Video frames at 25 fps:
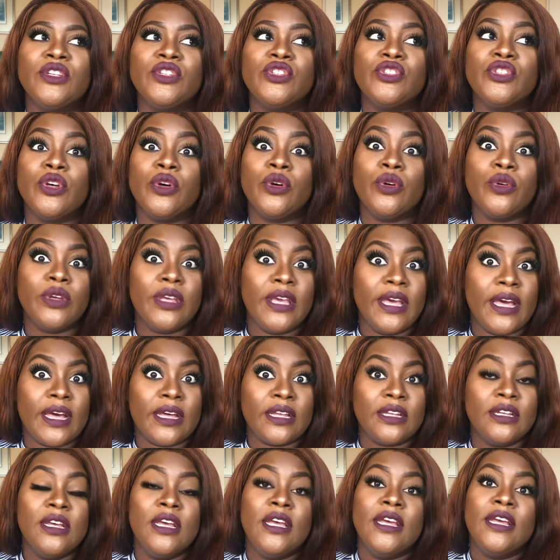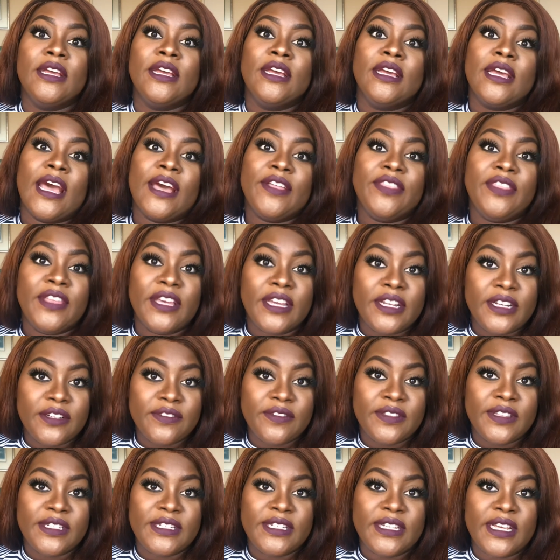So, yeah, at the end
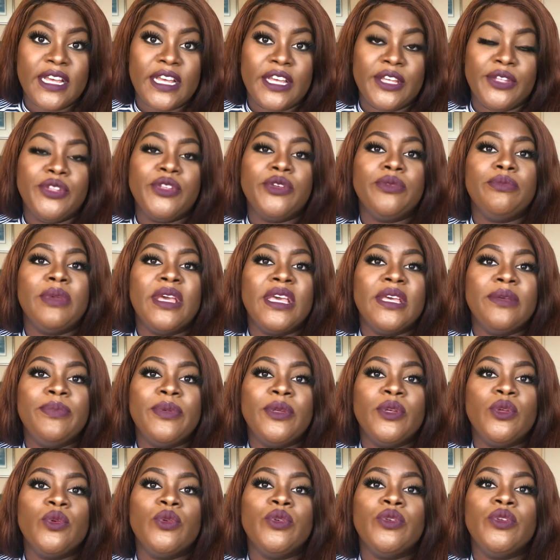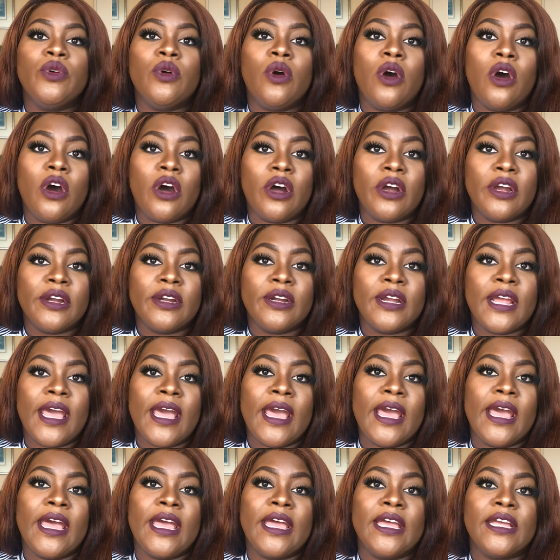of the day, you may be who you are
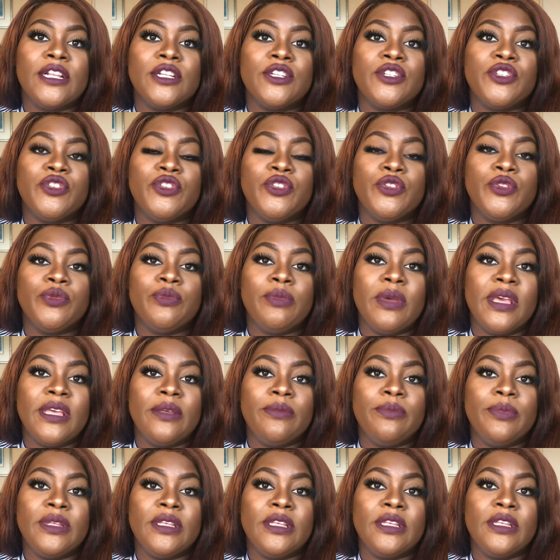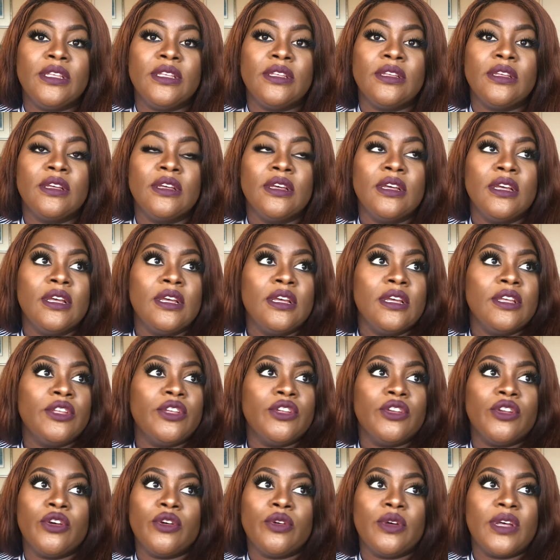and you may be,
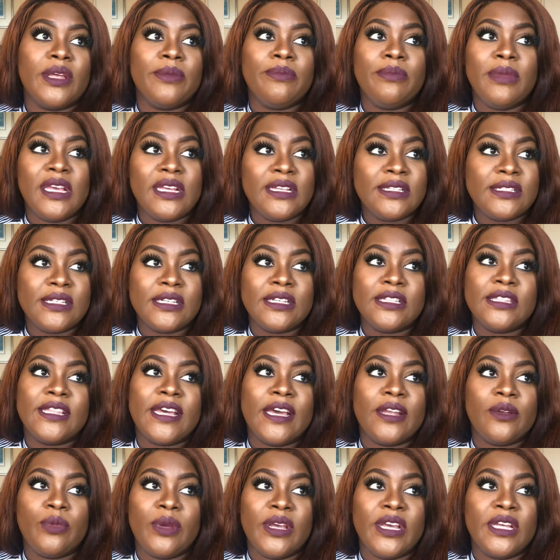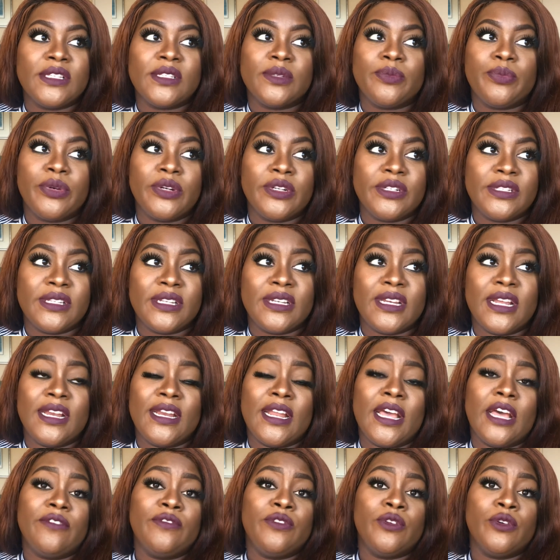amazing that way as a person
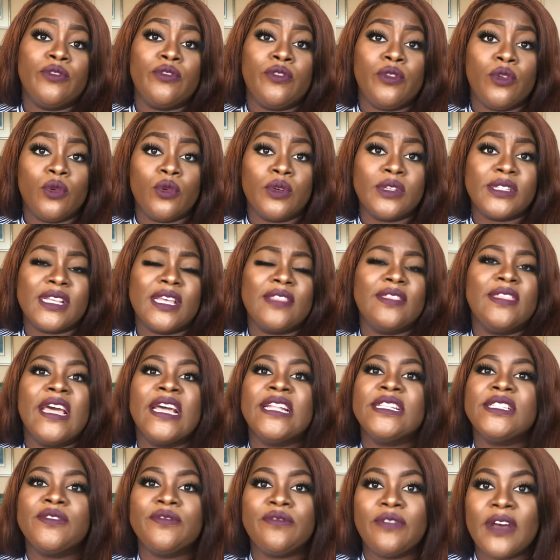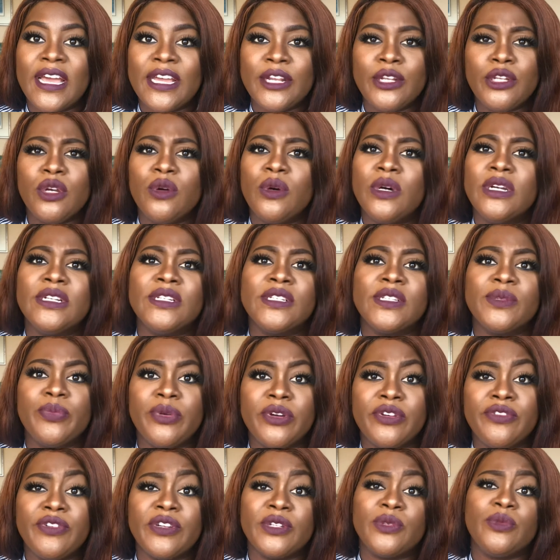and have your flaws. And that's fine. No one is
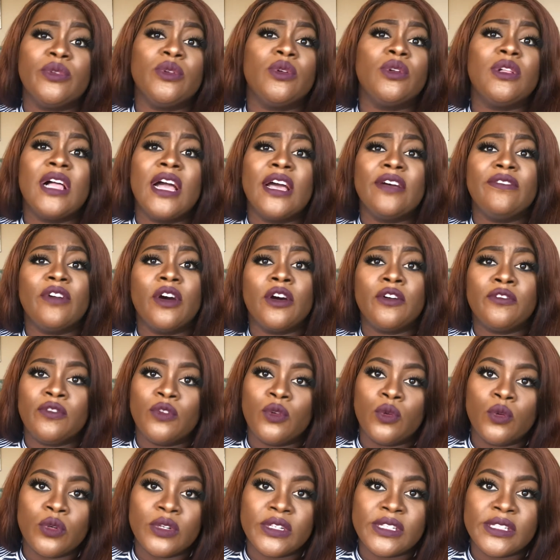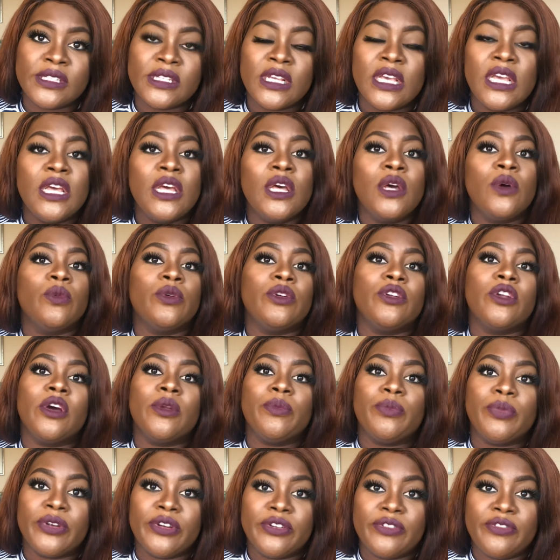perfect. We all have our flaws. We're
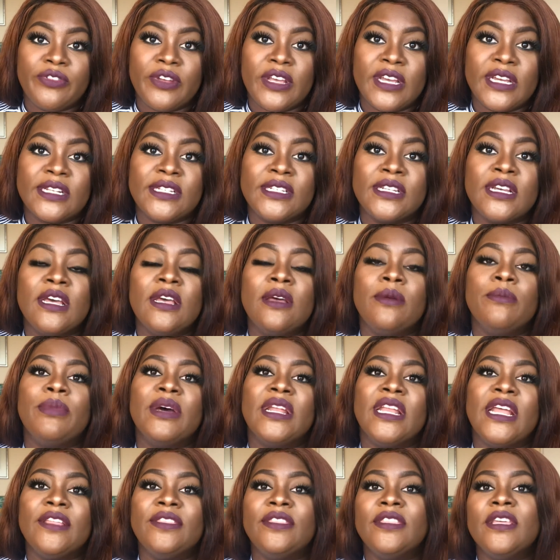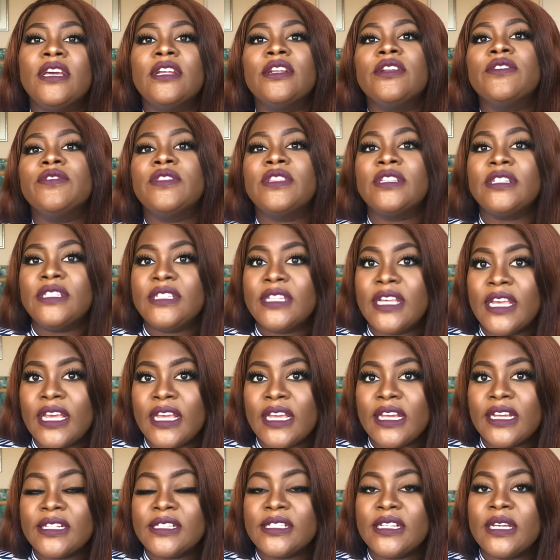not perfect. But at the end of the
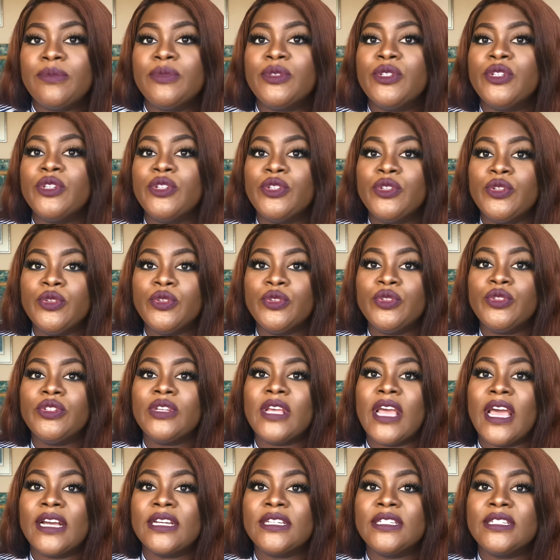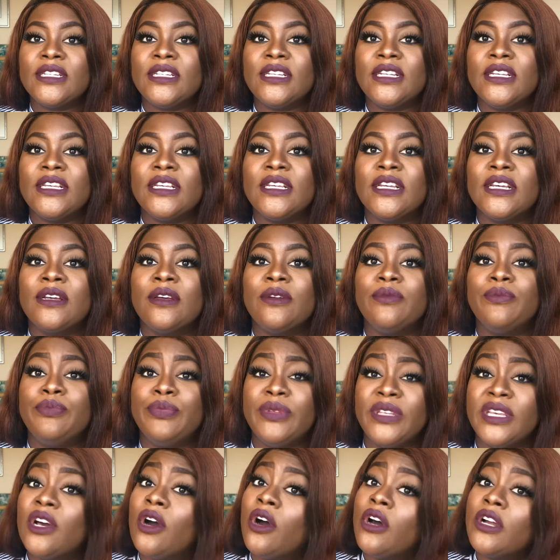day, it's up to you to actually
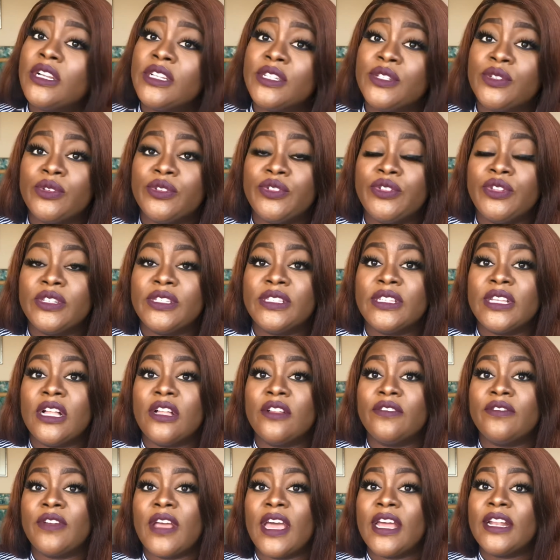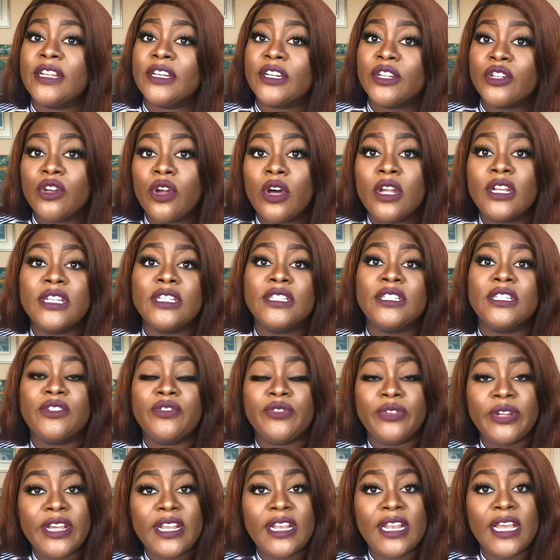be honest with yourself and acknowledge
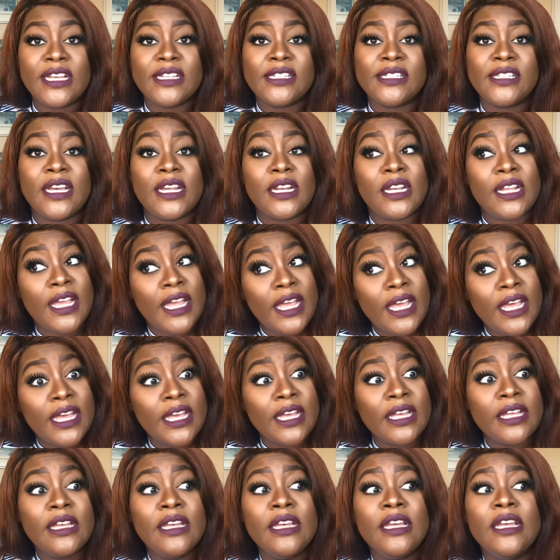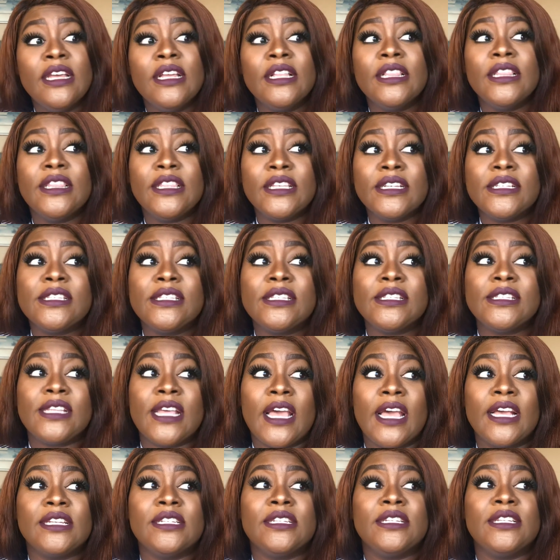and realize that, hey, this is
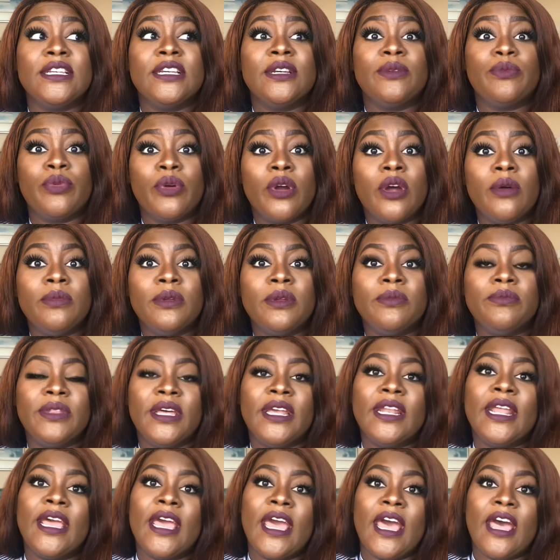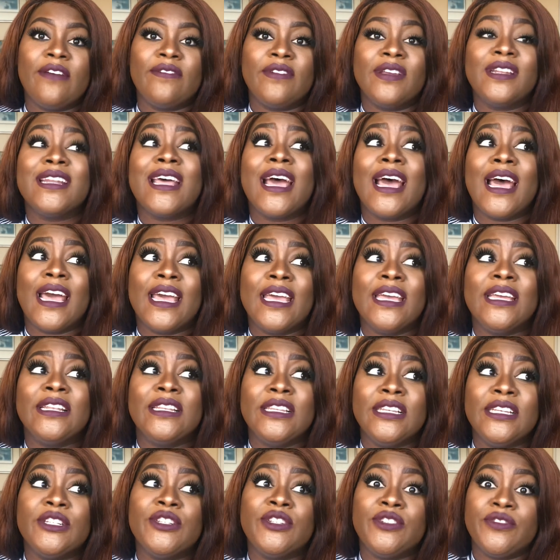actually a problem that I have and I
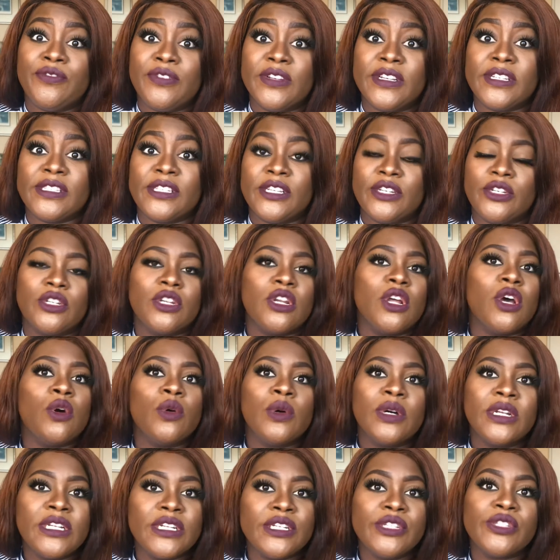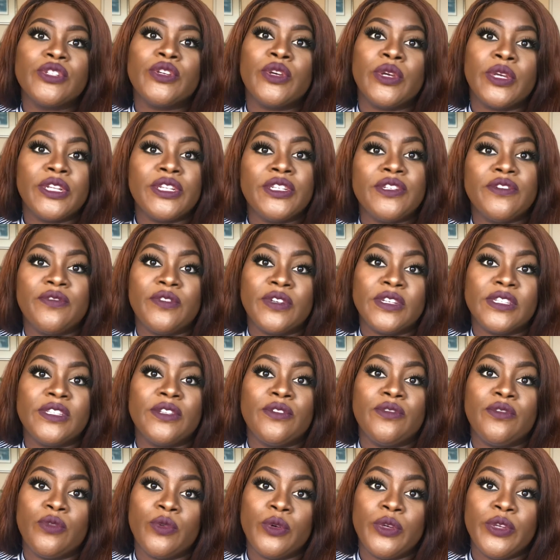need to fix it. No one is going to fix
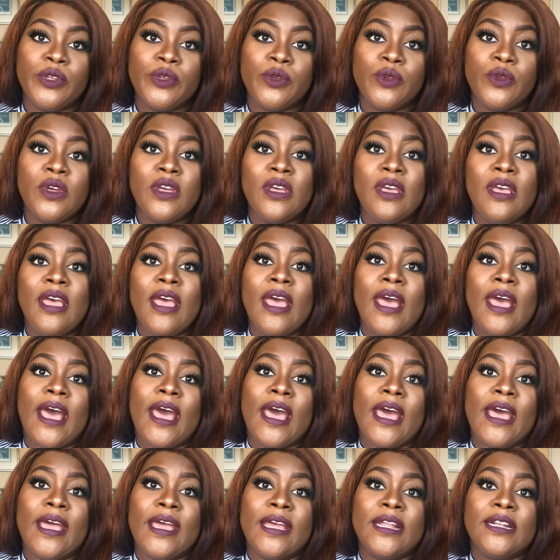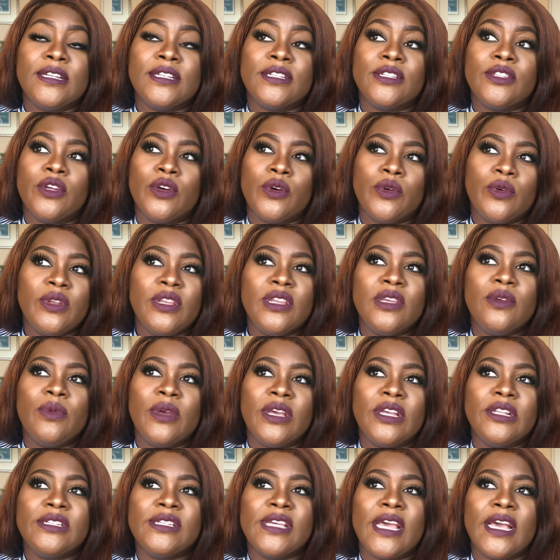it for you. And the only
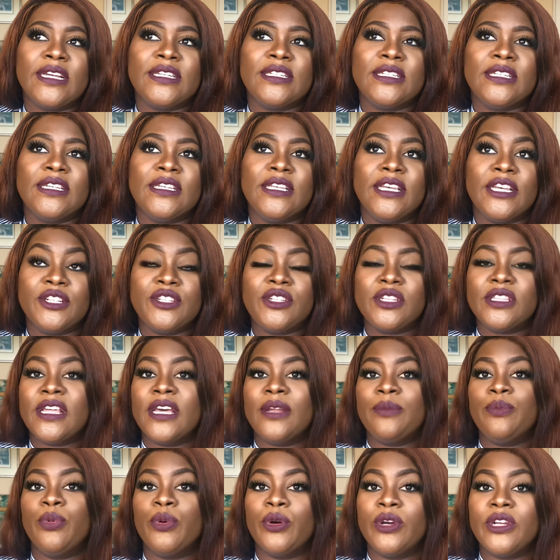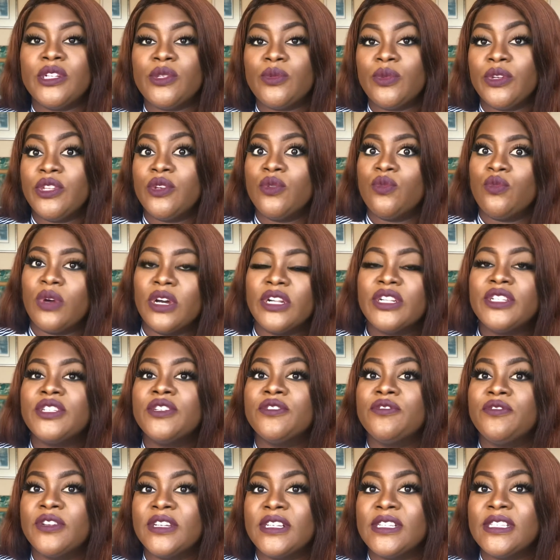way to actually get to that point where you want
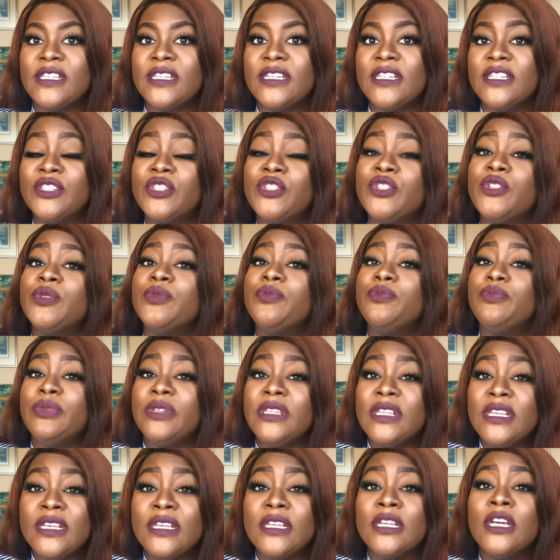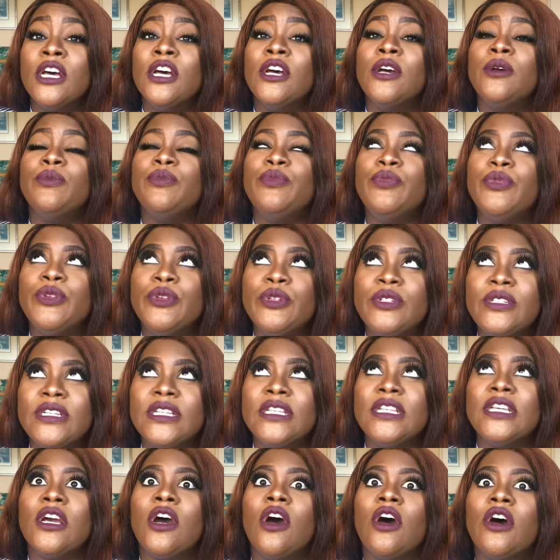to fix it is to be
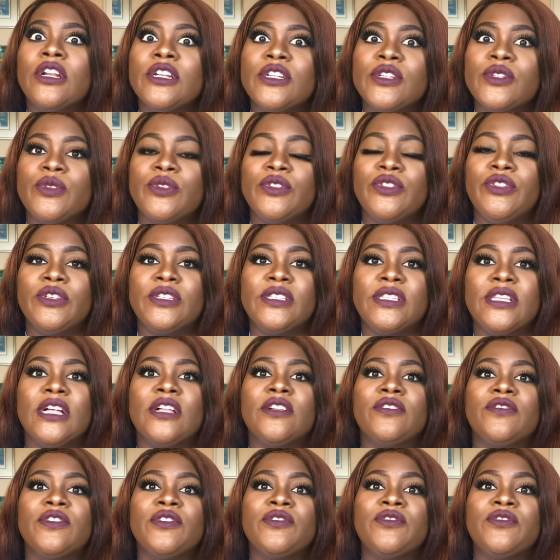brutally honest with yourself.